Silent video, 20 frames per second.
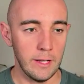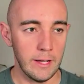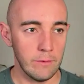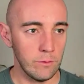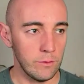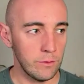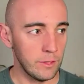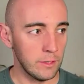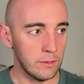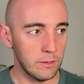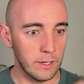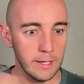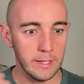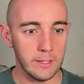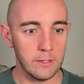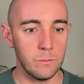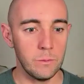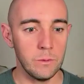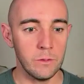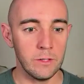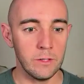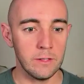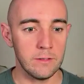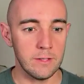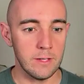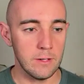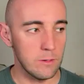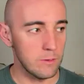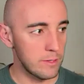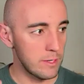Everything that I experience
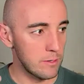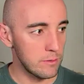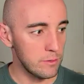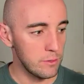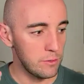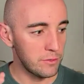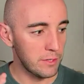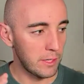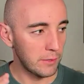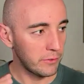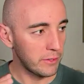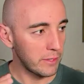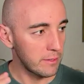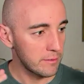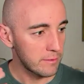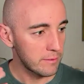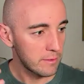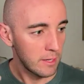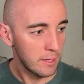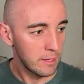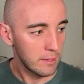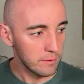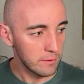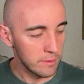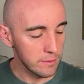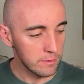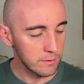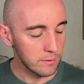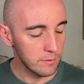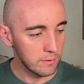there, you start to get
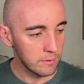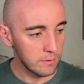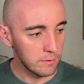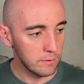this